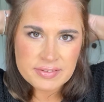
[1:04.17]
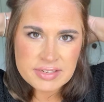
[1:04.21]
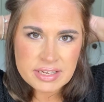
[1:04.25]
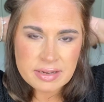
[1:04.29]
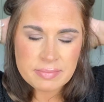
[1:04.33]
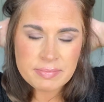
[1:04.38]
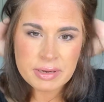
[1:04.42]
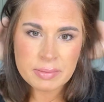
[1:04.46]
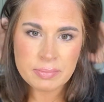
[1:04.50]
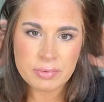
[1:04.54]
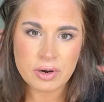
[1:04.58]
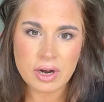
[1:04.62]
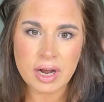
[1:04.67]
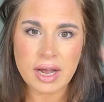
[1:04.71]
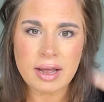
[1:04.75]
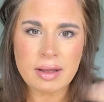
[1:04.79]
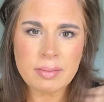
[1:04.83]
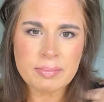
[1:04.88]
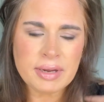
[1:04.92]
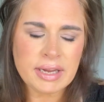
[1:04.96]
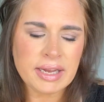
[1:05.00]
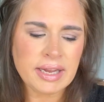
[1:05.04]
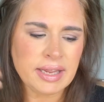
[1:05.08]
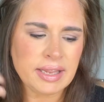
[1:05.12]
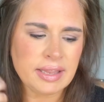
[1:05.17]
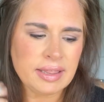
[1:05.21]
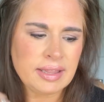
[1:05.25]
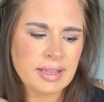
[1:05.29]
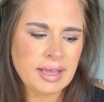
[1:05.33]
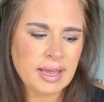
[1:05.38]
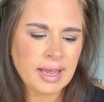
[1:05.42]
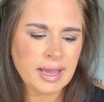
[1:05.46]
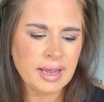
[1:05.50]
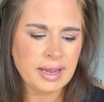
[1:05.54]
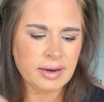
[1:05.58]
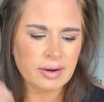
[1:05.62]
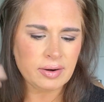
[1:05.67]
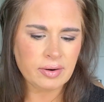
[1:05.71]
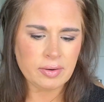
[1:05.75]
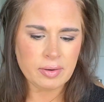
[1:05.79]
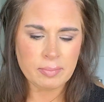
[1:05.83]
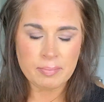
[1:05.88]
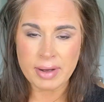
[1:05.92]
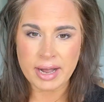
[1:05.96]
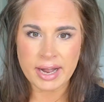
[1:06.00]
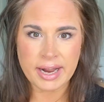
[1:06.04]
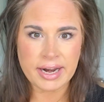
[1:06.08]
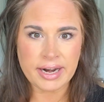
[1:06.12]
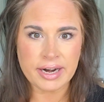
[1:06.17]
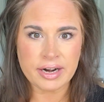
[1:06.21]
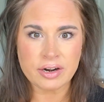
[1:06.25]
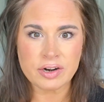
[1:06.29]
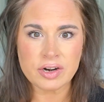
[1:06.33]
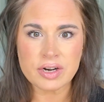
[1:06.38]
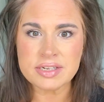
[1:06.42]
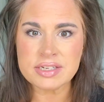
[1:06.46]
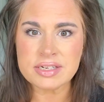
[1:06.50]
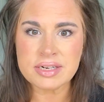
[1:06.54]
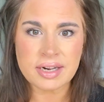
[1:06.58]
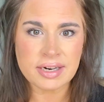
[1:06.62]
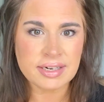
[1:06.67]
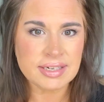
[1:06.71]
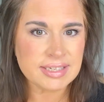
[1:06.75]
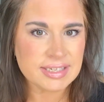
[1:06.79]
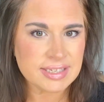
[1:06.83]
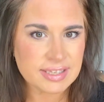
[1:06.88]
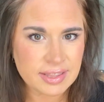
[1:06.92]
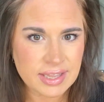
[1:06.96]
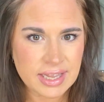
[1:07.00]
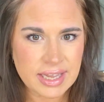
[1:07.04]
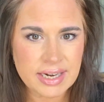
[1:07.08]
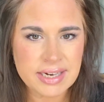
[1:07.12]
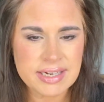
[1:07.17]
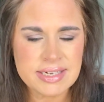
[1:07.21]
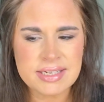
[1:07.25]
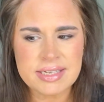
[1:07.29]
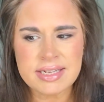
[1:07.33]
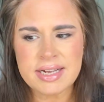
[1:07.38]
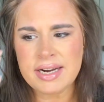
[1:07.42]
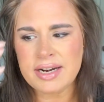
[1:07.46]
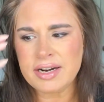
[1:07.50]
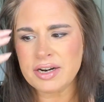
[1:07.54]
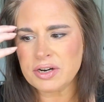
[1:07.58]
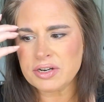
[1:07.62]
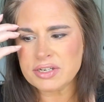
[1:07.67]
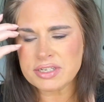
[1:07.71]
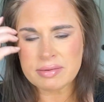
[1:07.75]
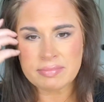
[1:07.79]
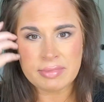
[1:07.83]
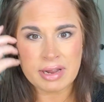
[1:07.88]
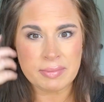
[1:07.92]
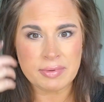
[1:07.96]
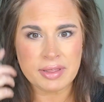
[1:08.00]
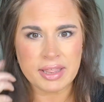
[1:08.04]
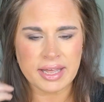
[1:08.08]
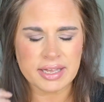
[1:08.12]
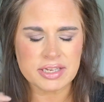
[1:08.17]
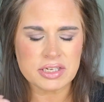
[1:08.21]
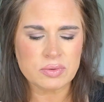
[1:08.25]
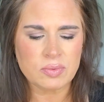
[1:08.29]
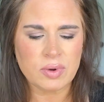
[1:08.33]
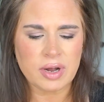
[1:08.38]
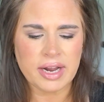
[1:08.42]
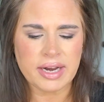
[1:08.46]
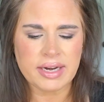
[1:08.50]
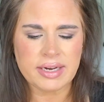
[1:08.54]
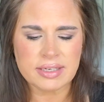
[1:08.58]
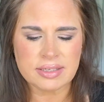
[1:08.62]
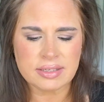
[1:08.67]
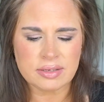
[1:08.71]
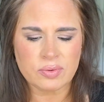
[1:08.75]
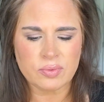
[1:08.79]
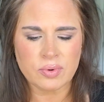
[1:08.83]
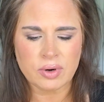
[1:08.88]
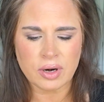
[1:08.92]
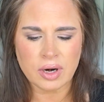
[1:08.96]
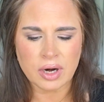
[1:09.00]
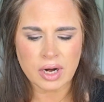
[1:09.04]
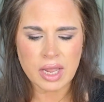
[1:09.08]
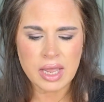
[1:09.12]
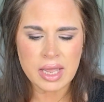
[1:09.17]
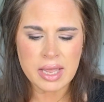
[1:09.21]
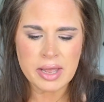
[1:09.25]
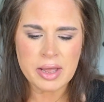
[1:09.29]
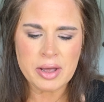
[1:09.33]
some people comment that my hair is not as thin as theirs and maybe that's why it doesn't work.